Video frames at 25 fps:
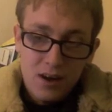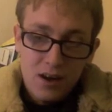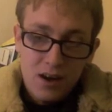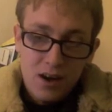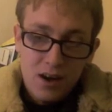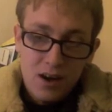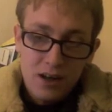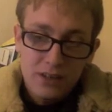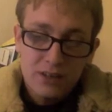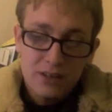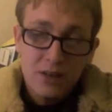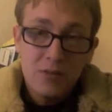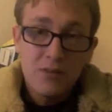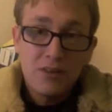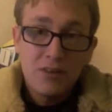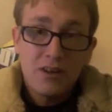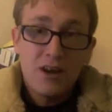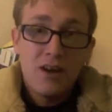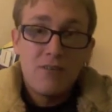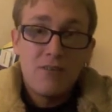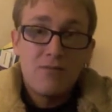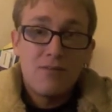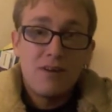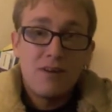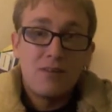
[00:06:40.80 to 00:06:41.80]
I don't think
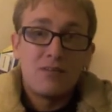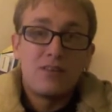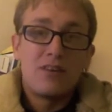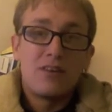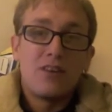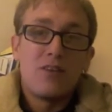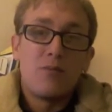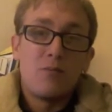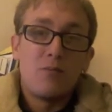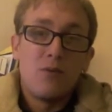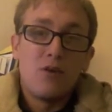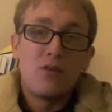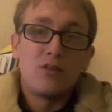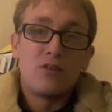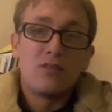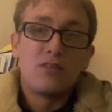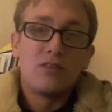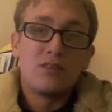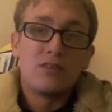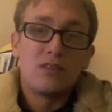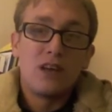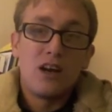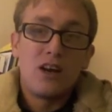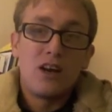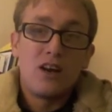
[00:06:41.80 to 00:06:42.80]
I've found another mod
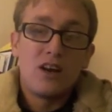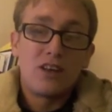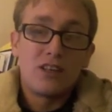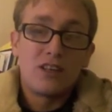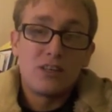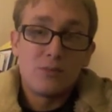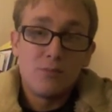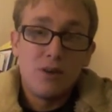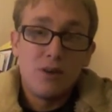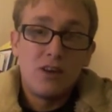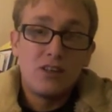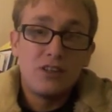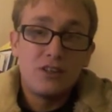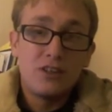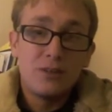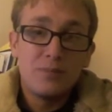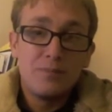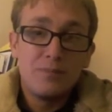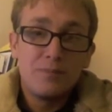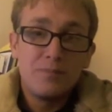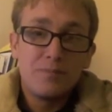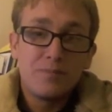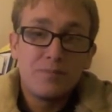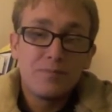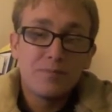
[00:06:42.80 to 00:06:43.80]
that I like as much.
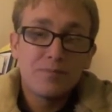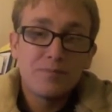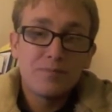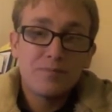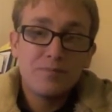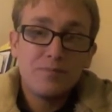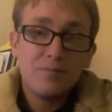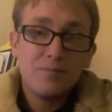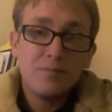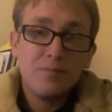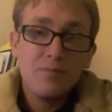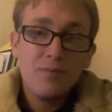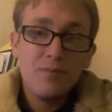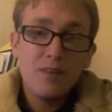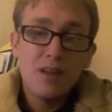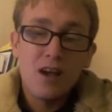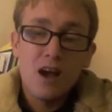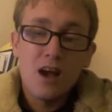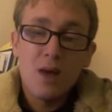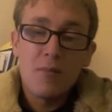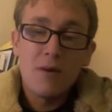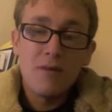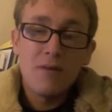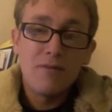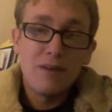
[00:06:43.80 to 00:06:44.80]

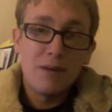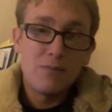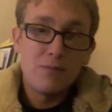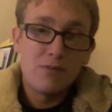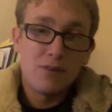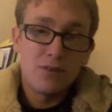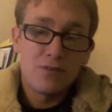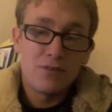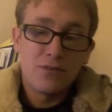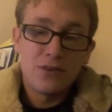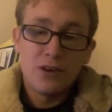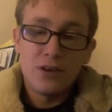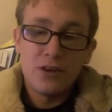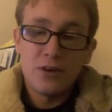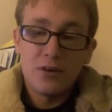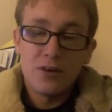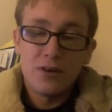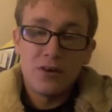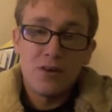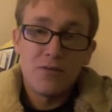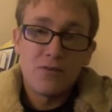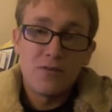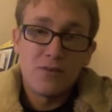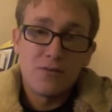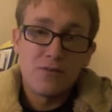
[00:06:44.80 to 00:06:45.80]
I've vaped on a few, I've got
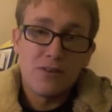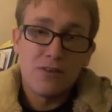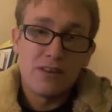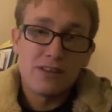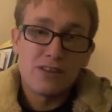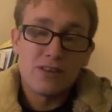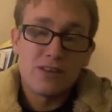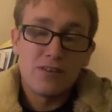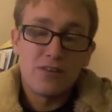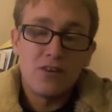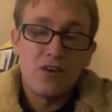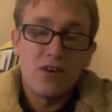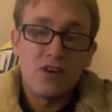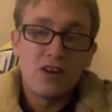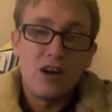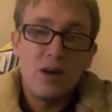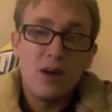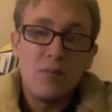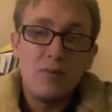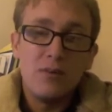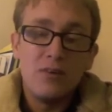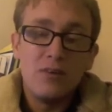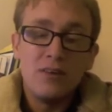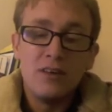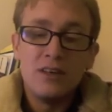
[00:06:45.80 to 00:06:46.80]
a few friends that have got a
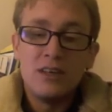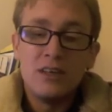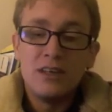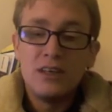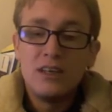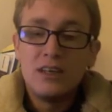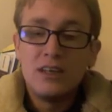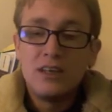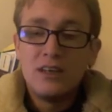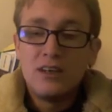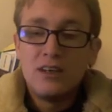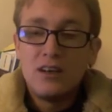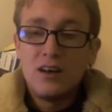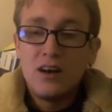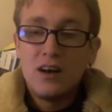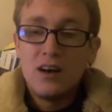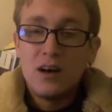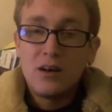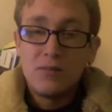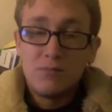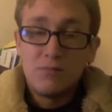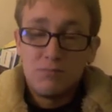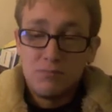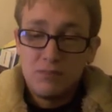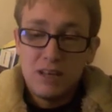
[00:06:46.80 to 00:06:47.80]
couple. I
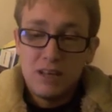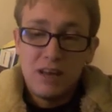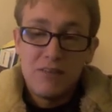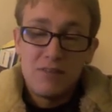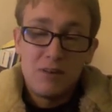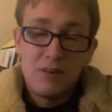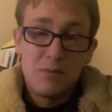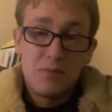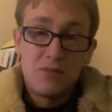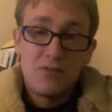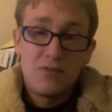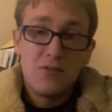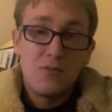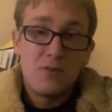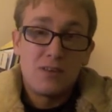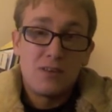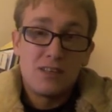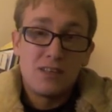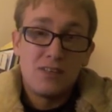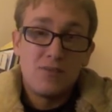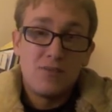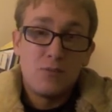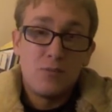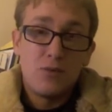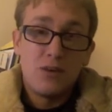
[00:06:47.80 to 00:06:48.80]
definitely prefer my
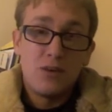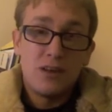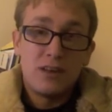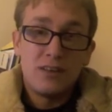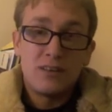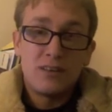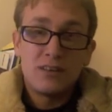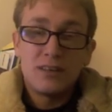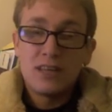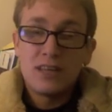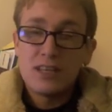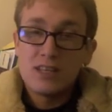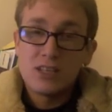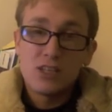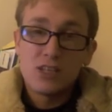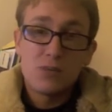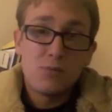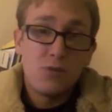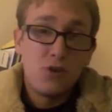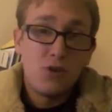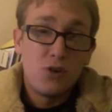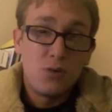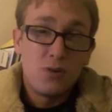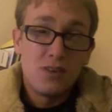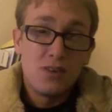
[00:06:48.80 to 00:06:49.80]
Silver Bullet. There's the
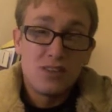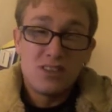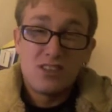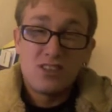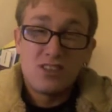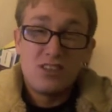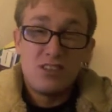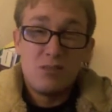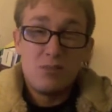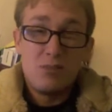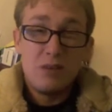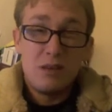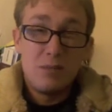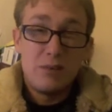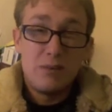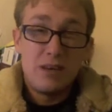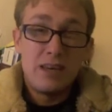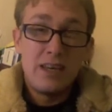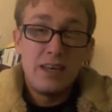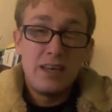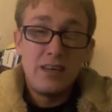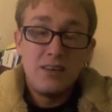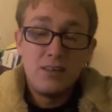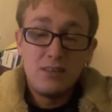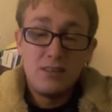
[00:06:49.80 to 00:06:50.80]
smaller ones such as the BB,
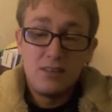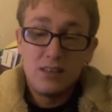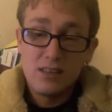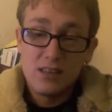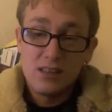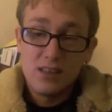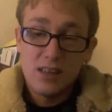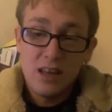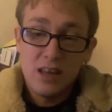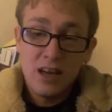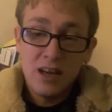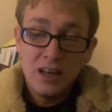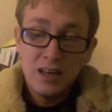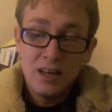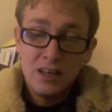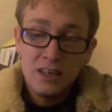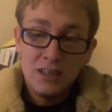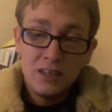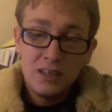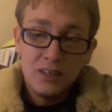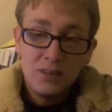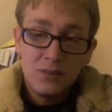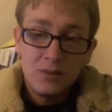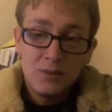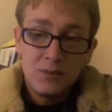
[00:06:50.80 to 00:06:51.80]
things like that,
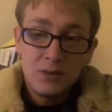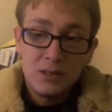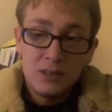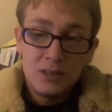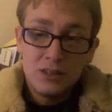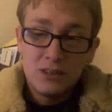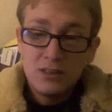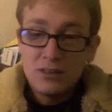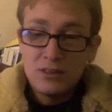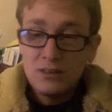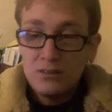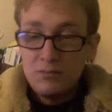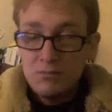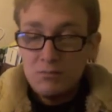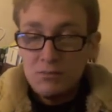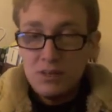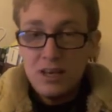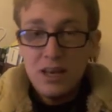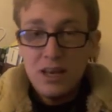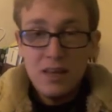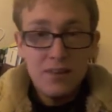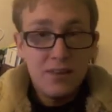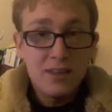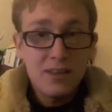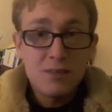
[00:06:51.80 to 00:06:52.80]
which,
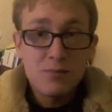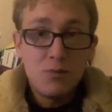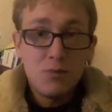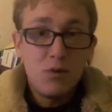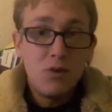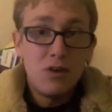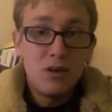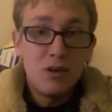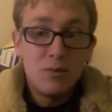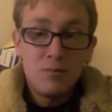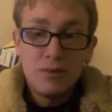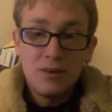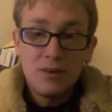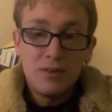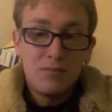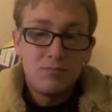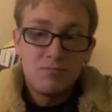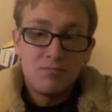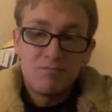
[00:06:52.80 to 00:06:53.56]
yeah, they're smaller, but